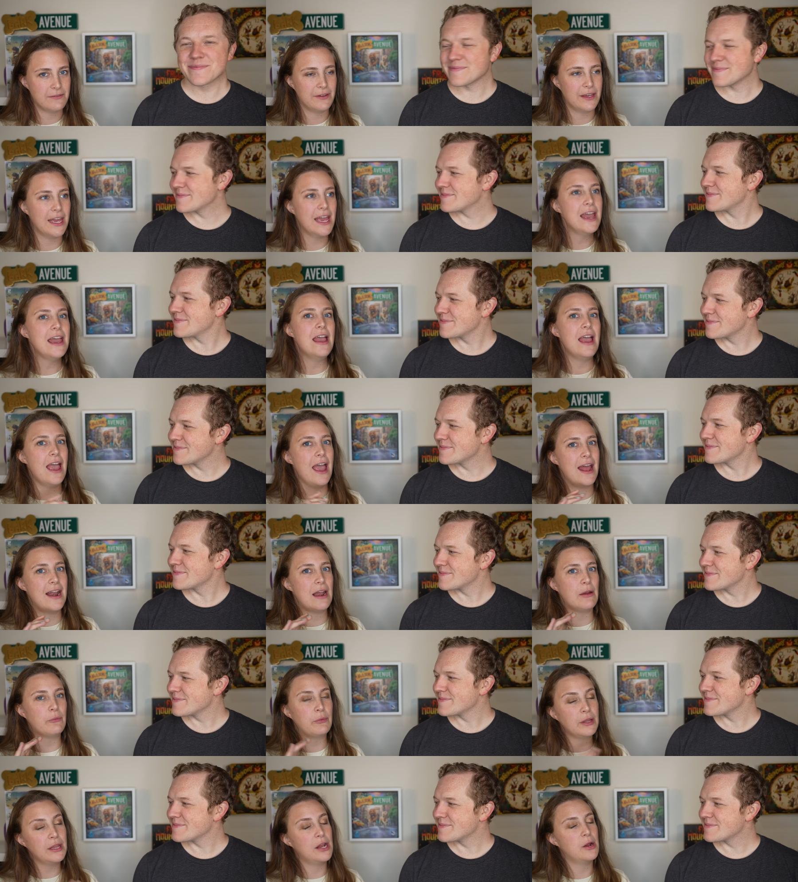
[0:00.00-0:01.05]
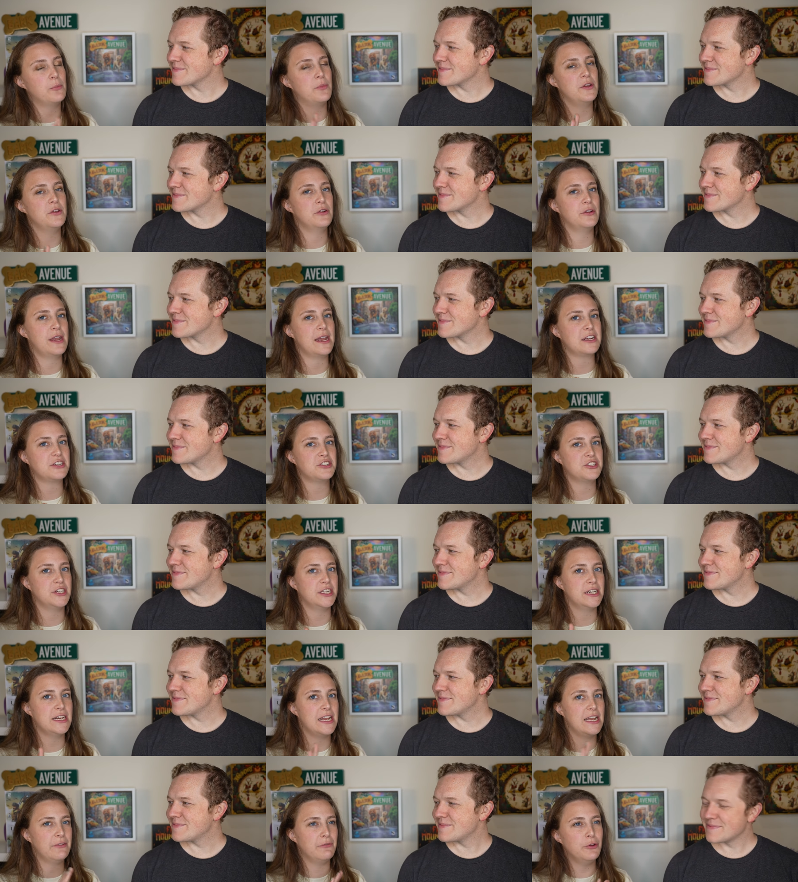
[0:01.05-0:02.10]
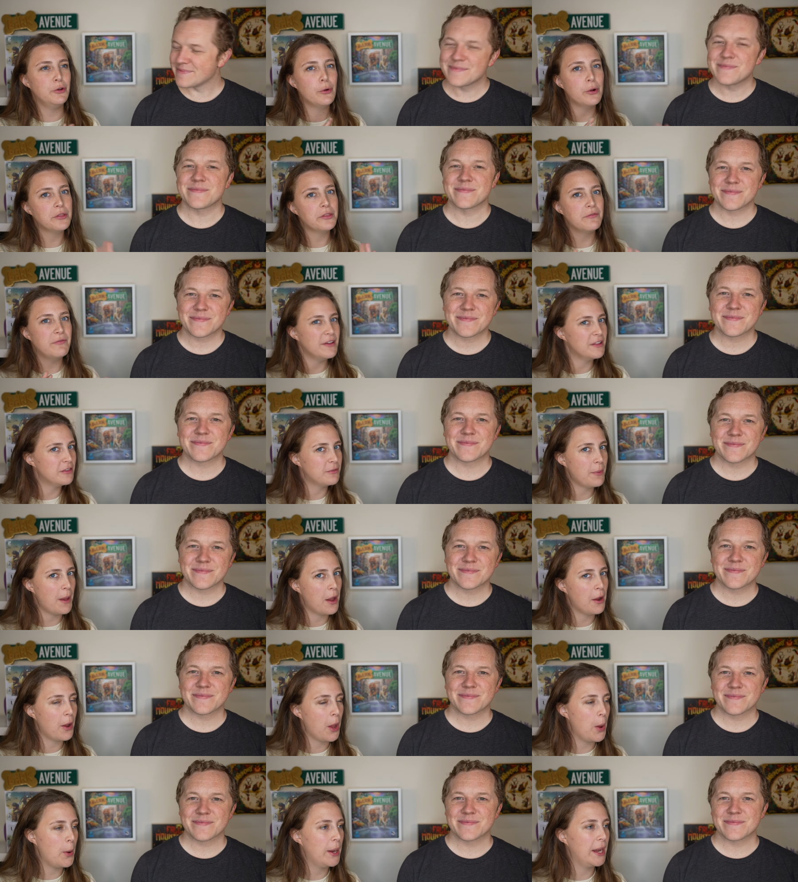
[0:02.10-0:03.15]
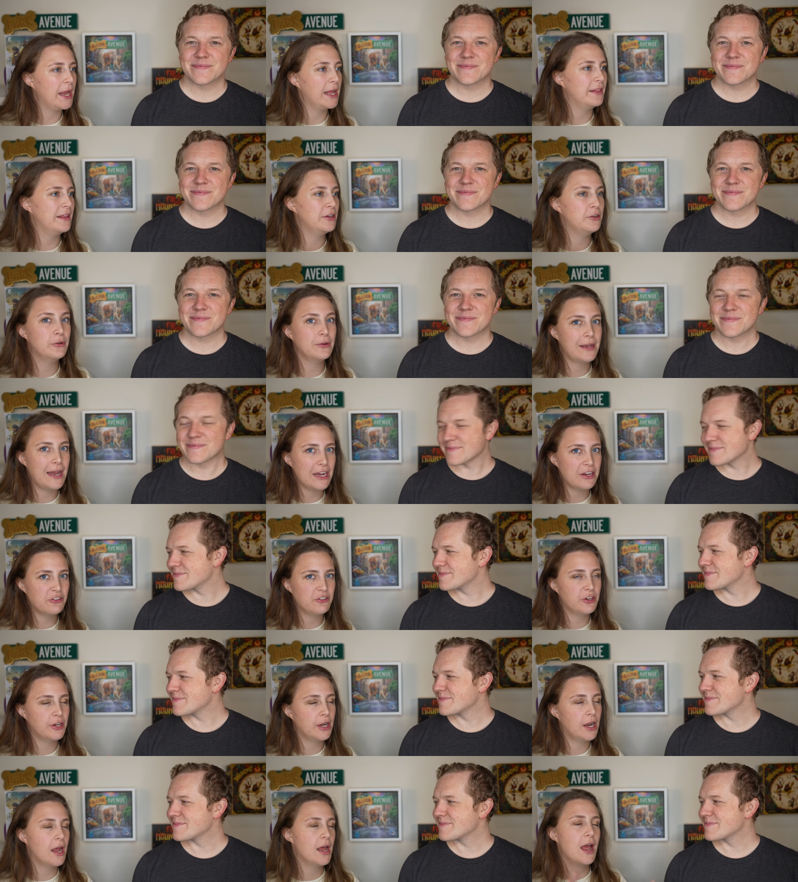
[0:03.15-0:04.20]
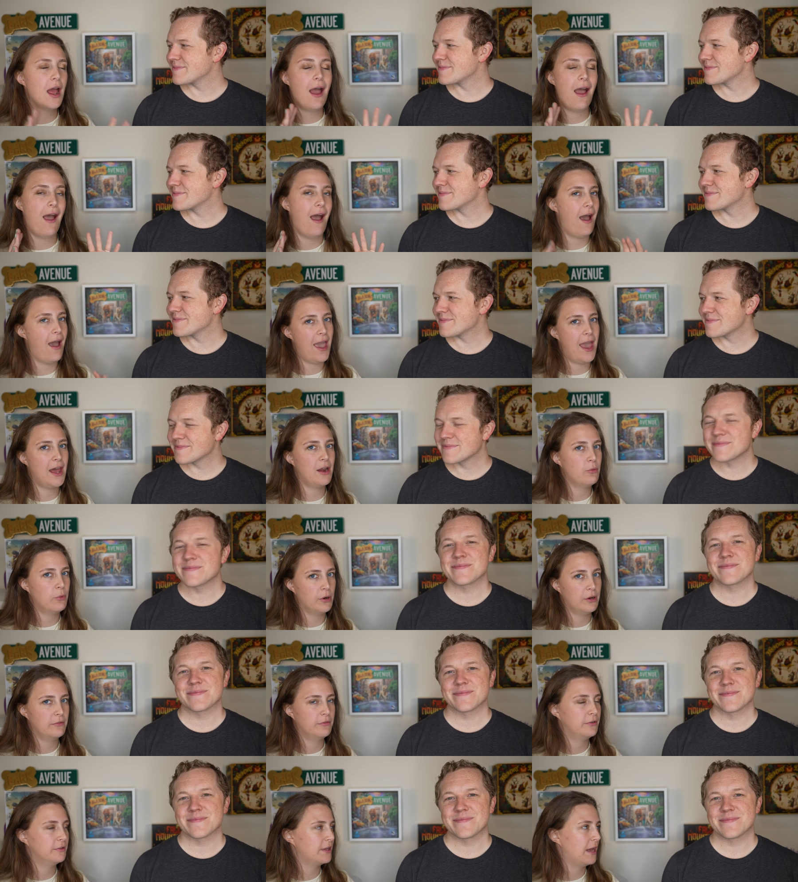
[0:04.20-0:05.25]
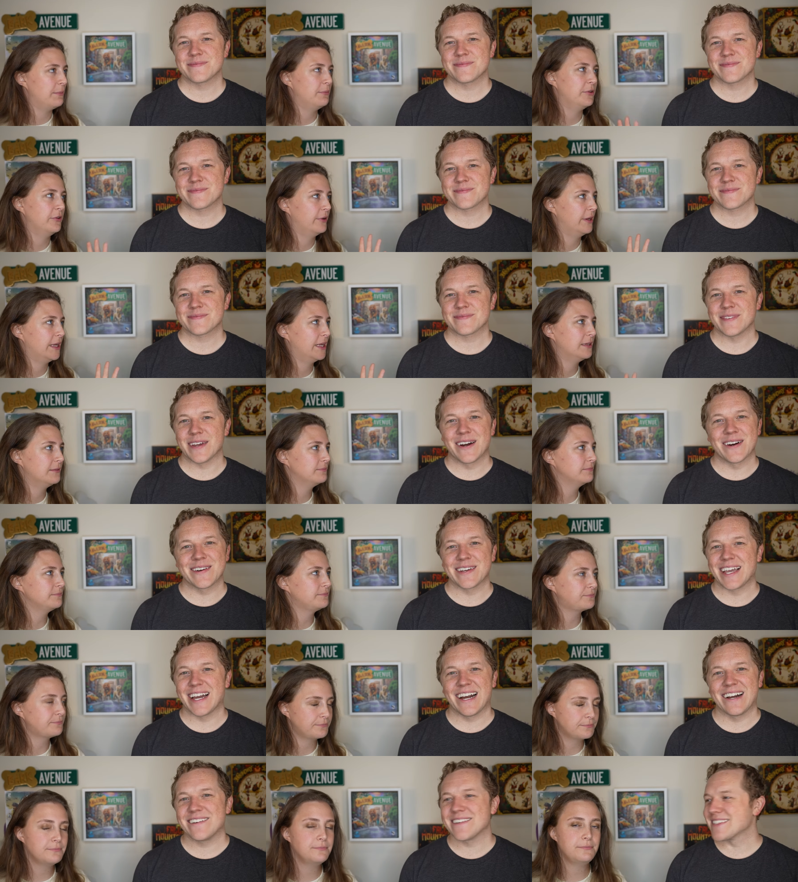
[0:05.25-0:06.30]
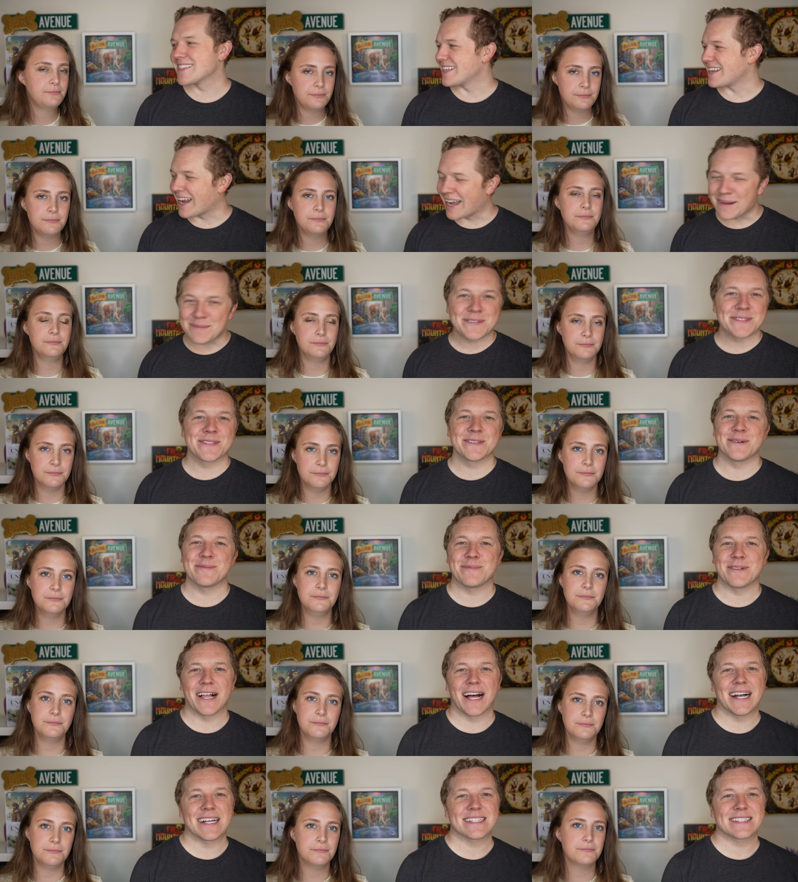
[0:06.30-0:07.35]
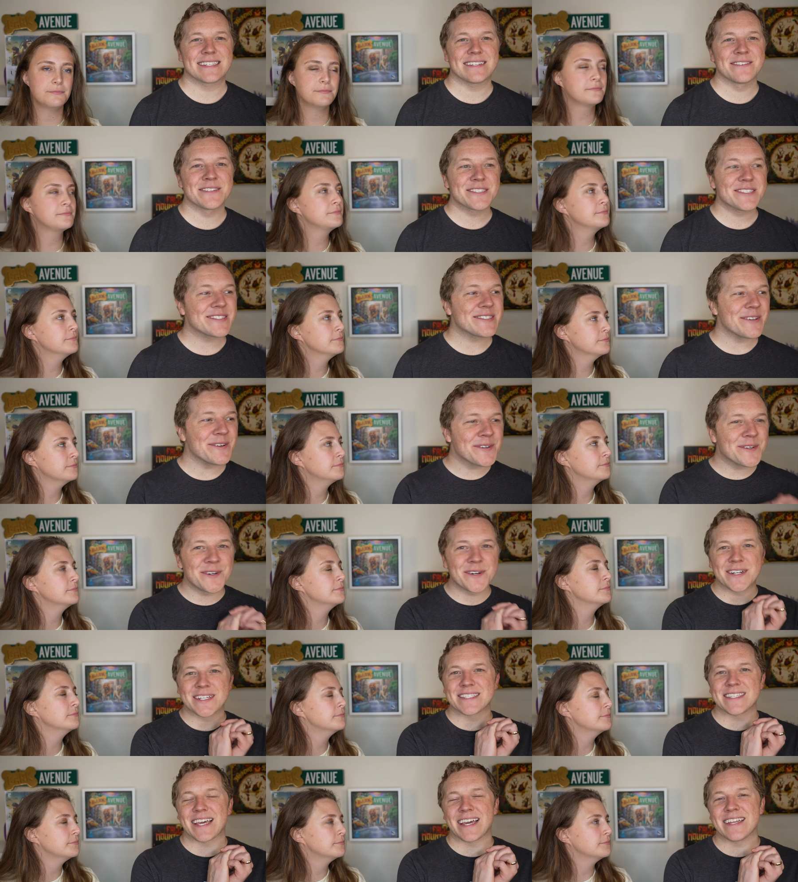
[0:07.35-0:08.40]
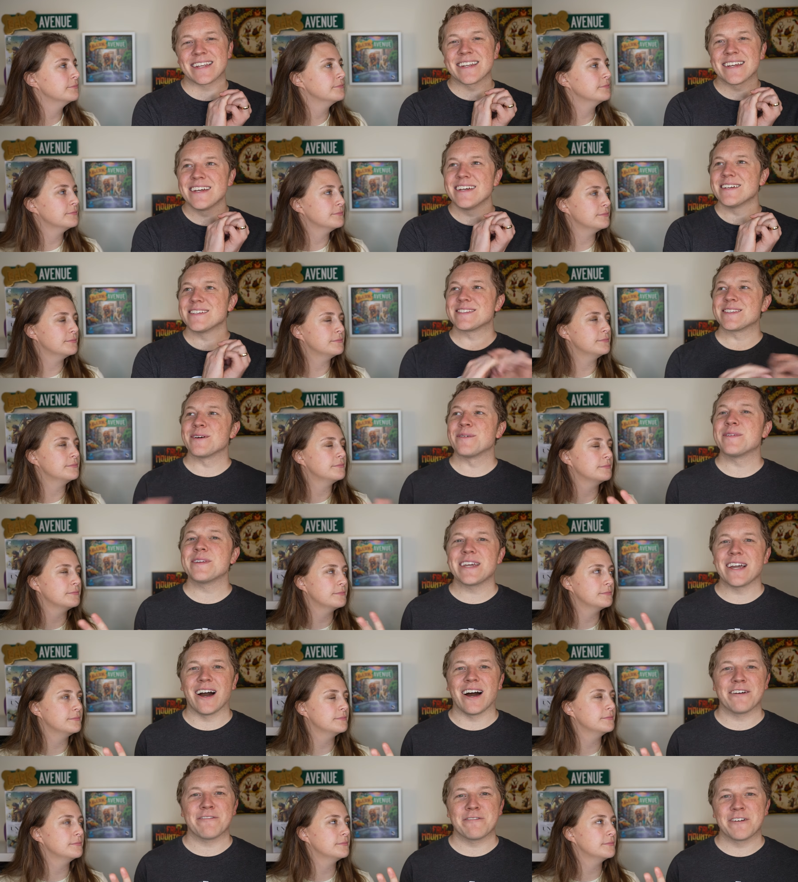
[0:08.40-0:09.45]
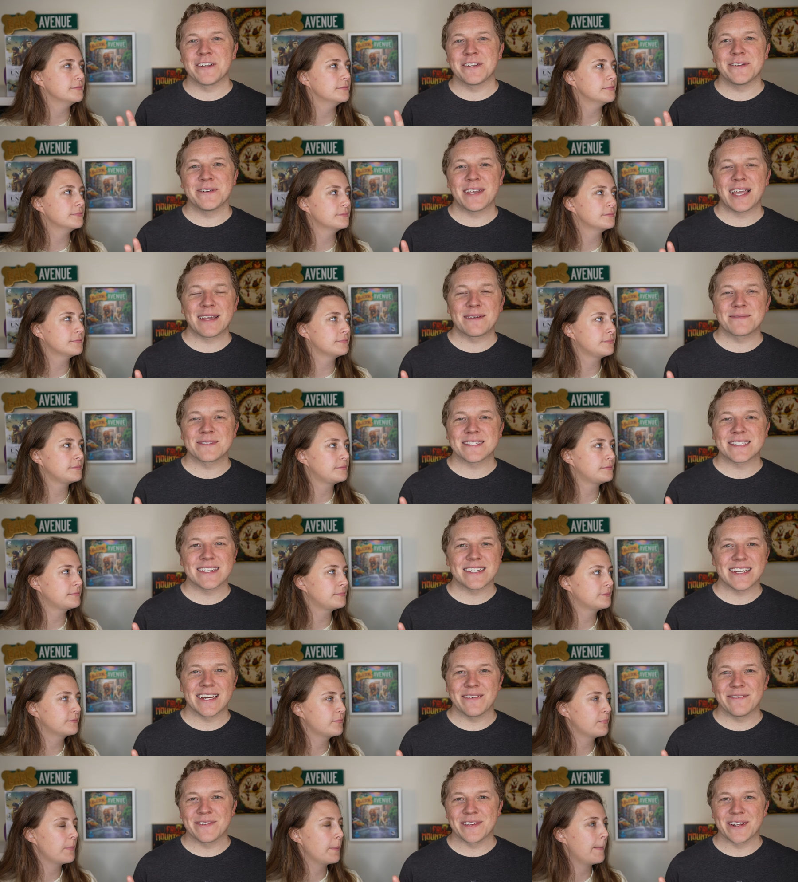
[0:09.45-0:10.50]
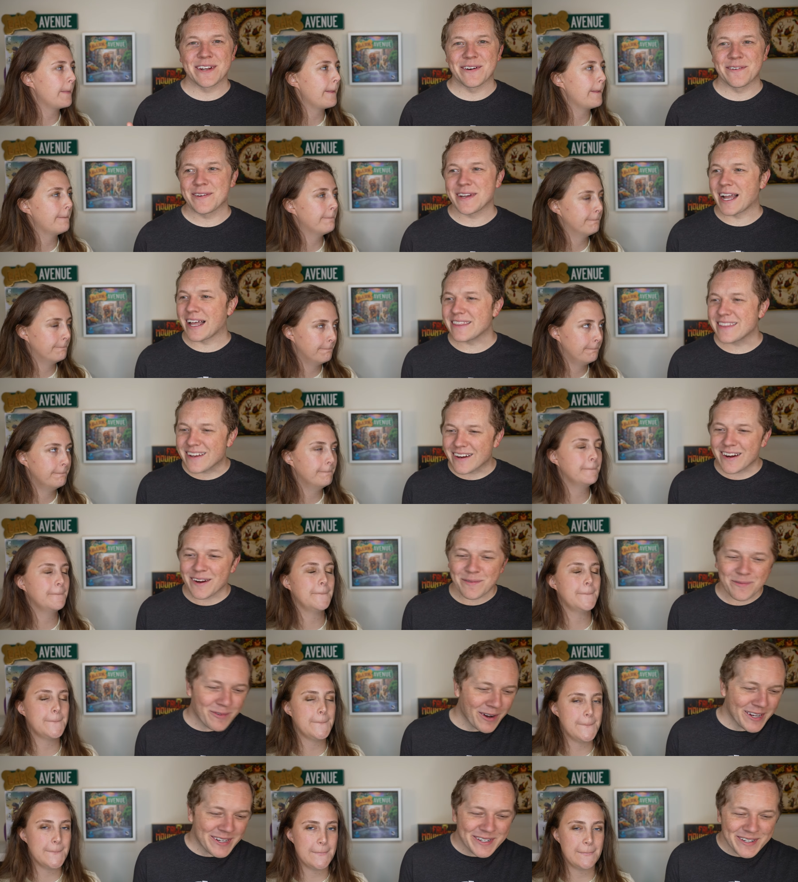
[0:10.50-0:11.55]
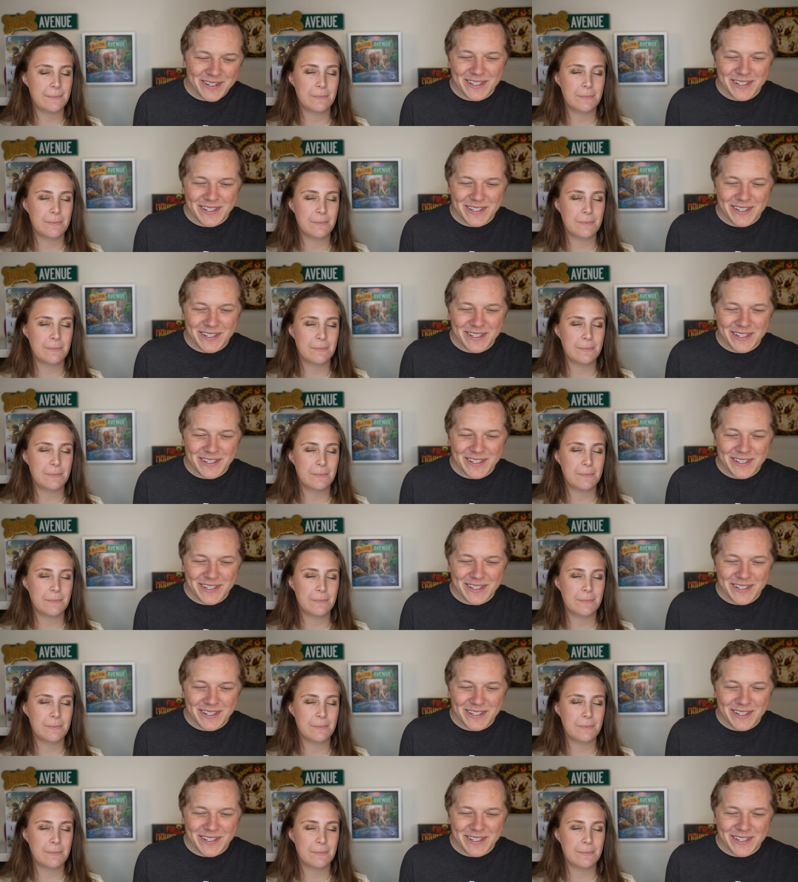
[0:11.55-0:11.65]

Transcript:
Speaker 1: of it, and I really hope they do it next year. And if you are on the fence about going and they do it next year, I had a wonderful time doing it.
Speaker 2: Oh yeah, it was an absolute mm-hmm. blast. Mm-hmm. It was just so cool because they had so many hot, fun new games set up. You know, we got there bright and